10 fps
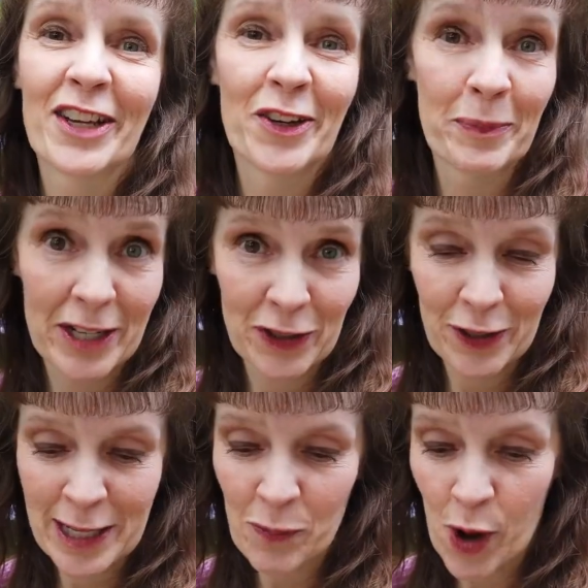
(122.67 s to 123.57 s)
So make
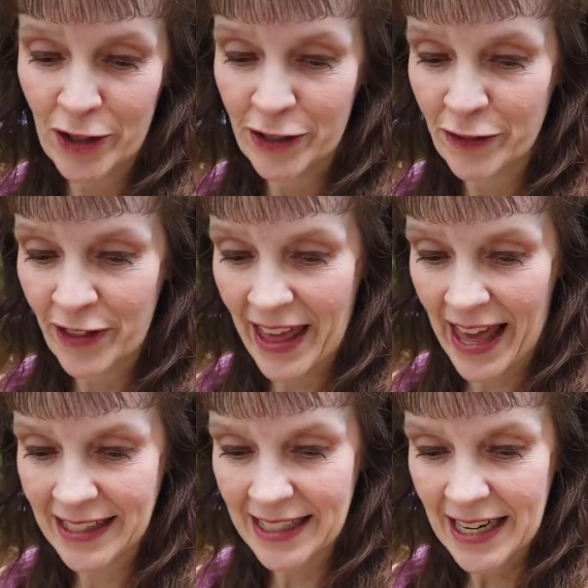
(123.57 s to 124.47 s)
sure to keep watching for
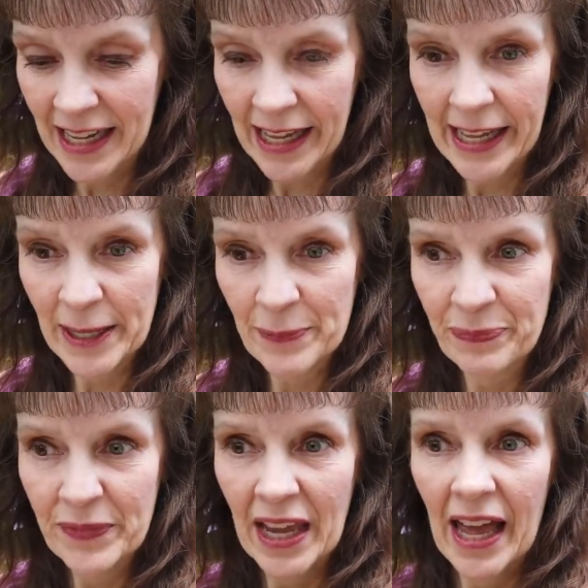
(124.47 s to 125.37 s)
that.
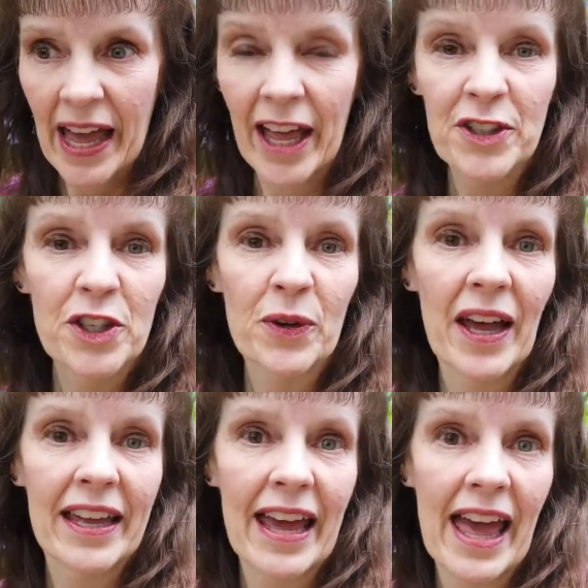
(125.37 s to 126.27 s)
I also
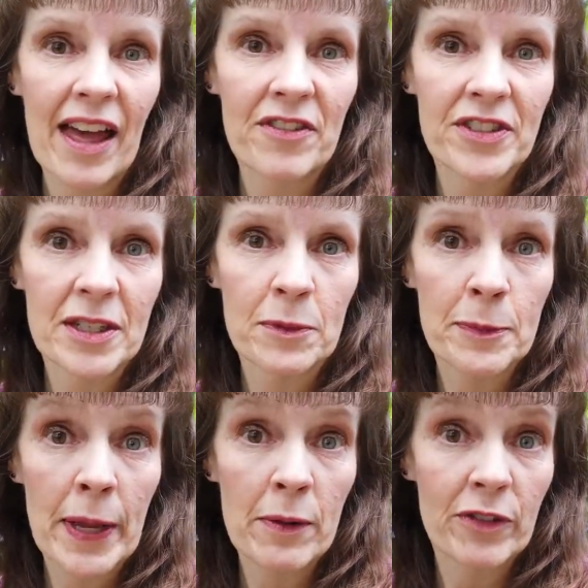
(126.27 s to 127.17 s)
kind of have some
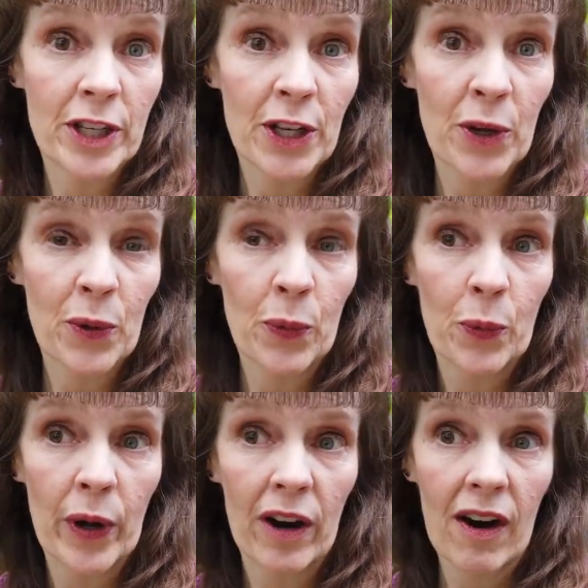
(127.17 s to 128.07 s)
sped up video
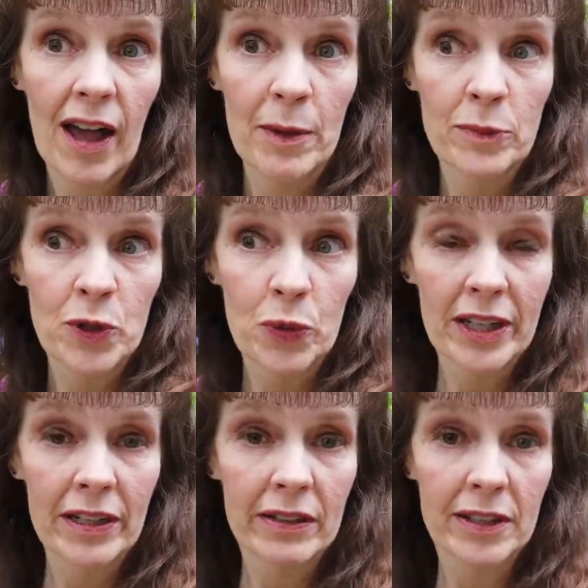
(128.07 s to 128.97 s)
where I'm
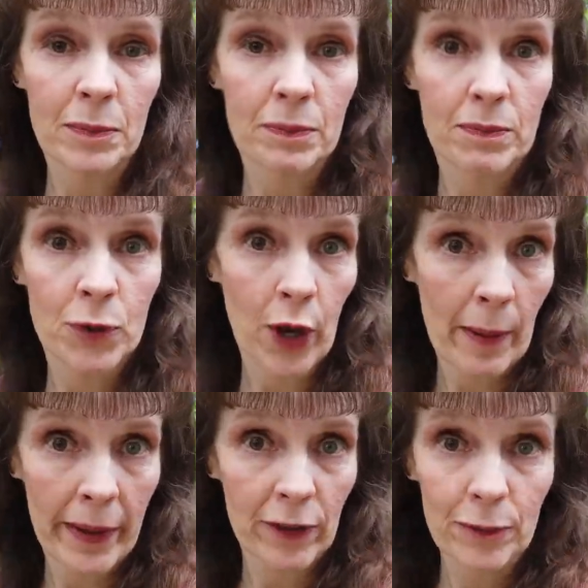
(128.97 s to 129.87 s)
sorting some
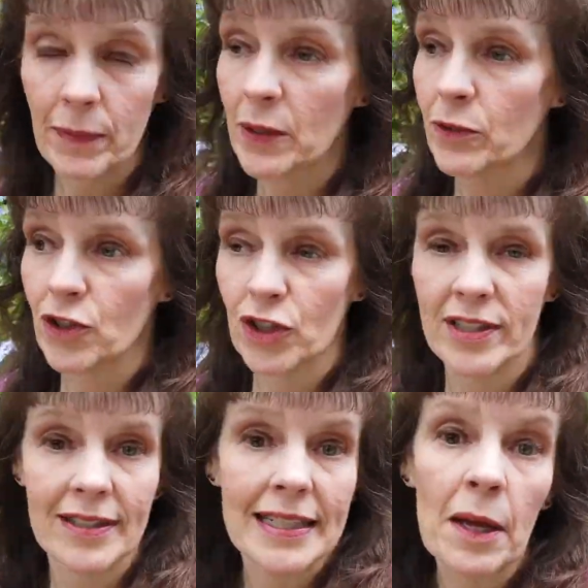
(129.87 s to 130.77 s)
scrap metal. It was
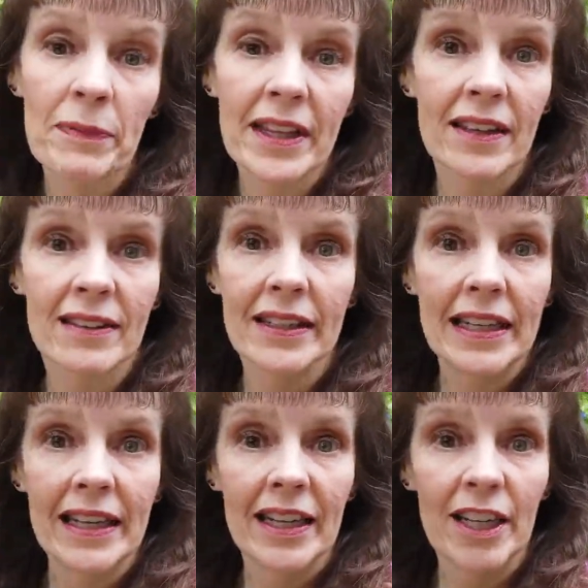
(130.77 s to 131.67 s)
just something,
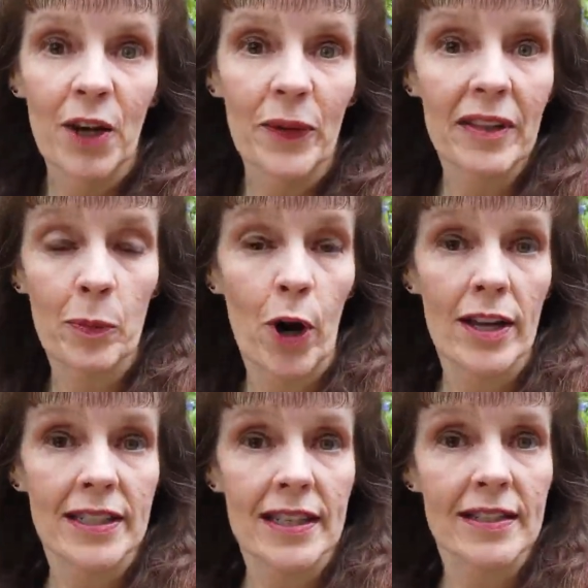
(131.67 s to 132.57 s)
you know, in the
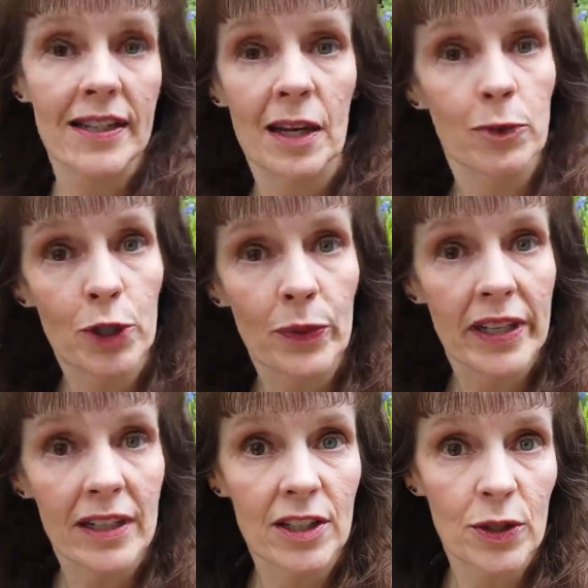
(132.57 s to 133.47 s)
process that I'm
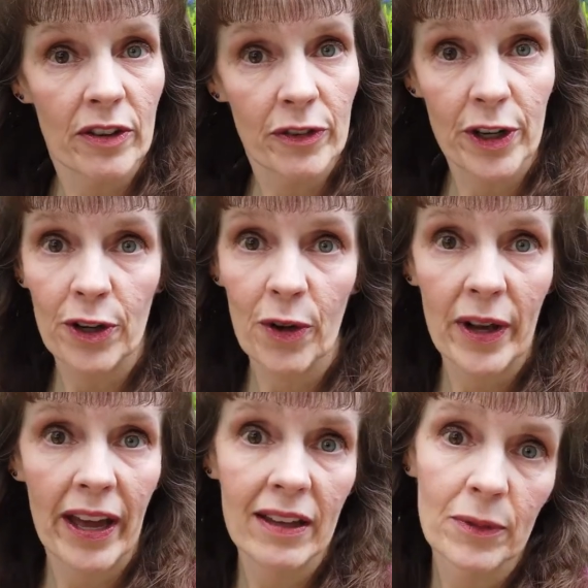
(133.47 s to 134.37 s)
doing, and so I figured,
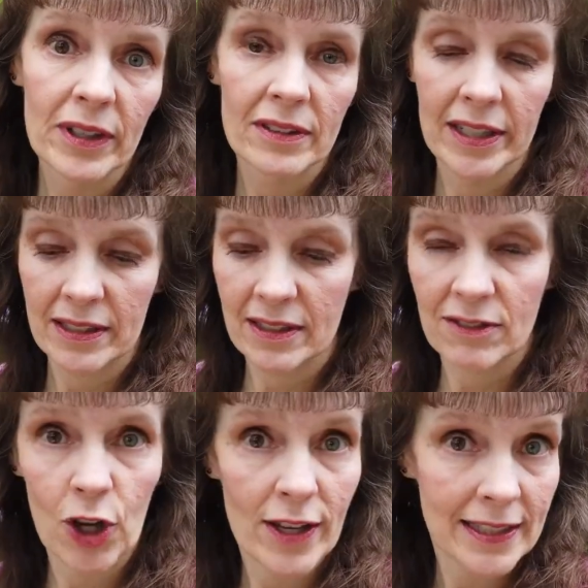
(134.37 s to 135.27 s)
okay, well, let's
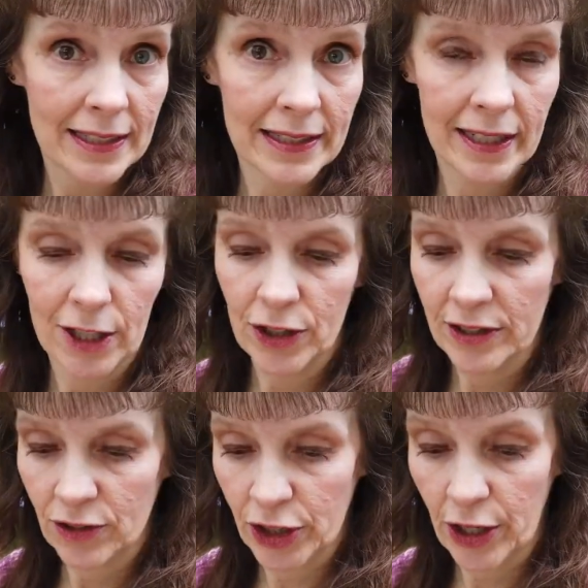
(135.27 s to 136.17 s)
toss it in here
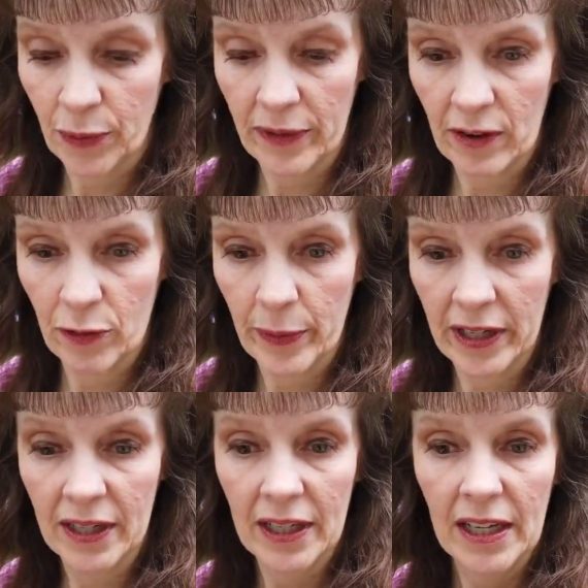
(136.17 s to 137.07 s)
and share it with
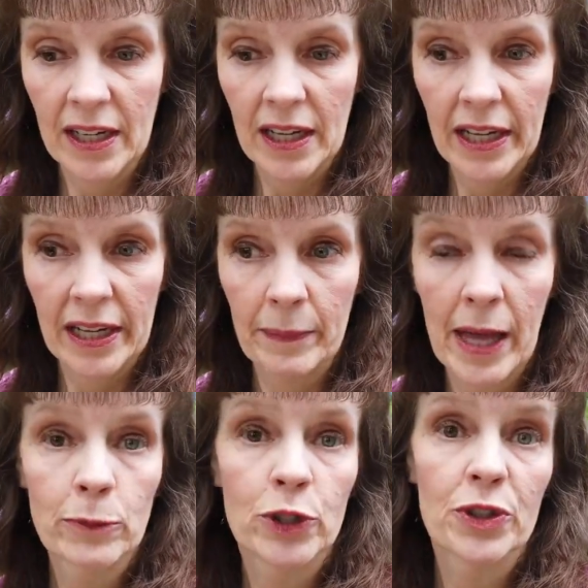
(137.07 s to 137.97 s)
everybody.
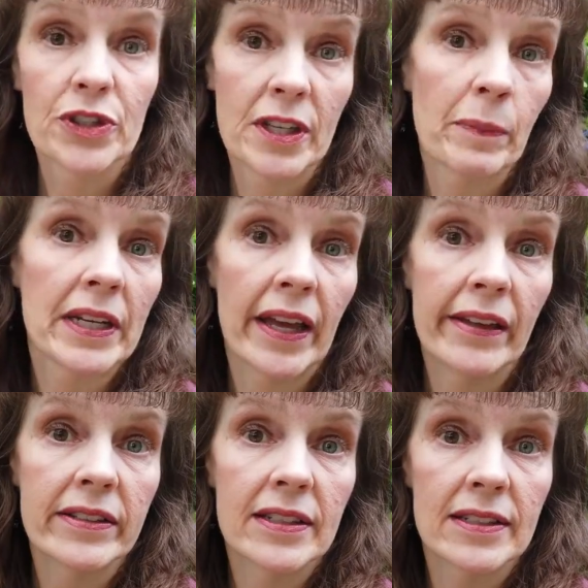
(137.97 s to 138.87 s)
I'm sure somebody
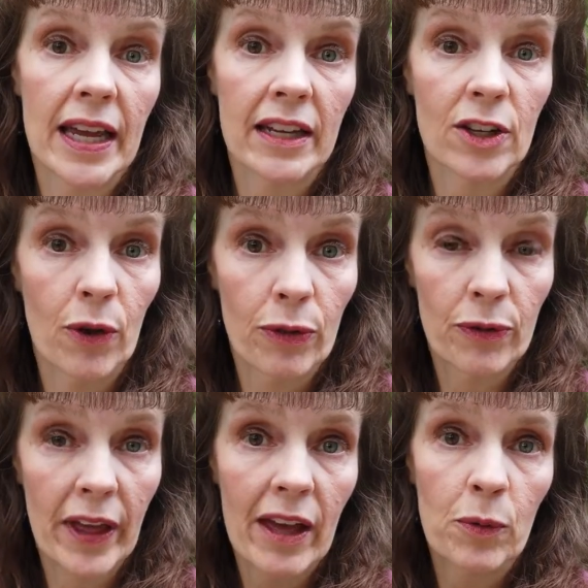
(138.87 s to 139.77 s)
else has had to go
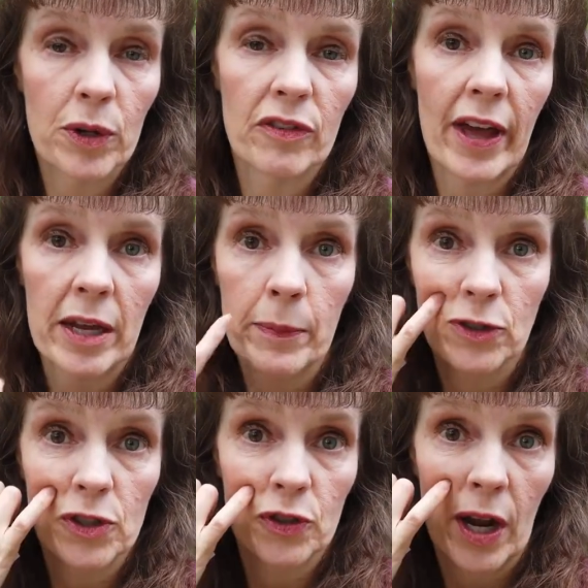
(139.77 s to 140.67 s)
through that, where you've had a
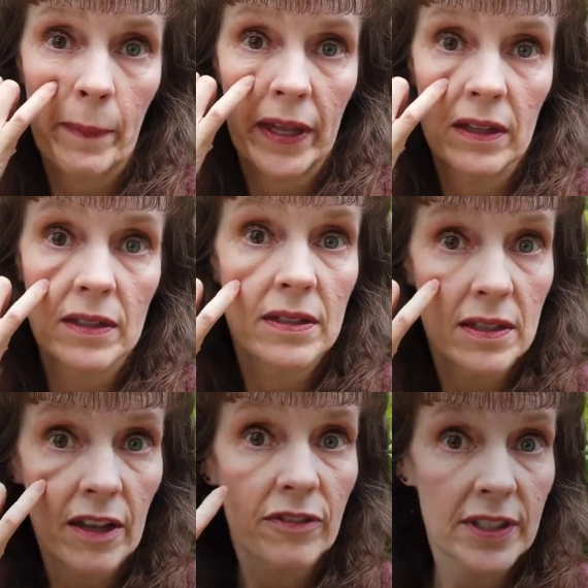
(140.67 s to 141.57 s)
bunch of scrap metal and
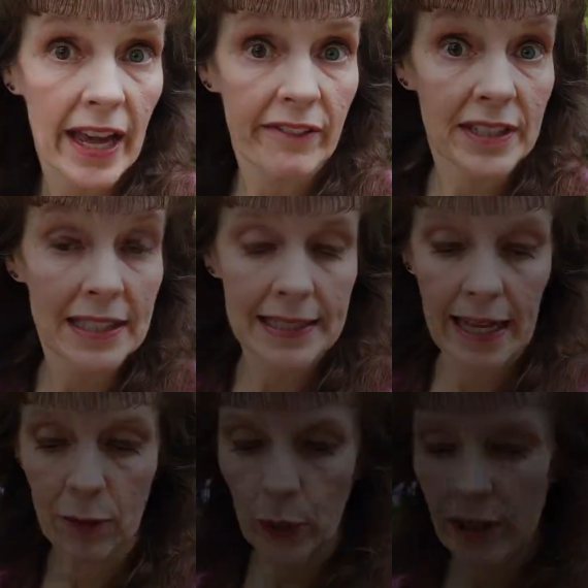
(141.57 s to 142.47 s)
stuff to have to
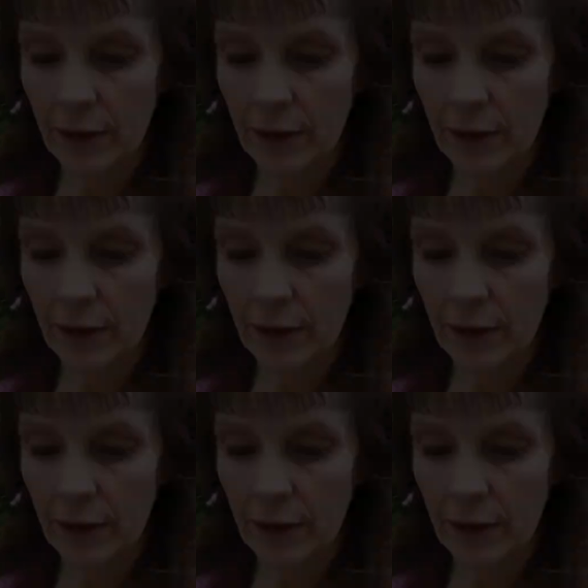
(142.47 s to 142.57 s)
contend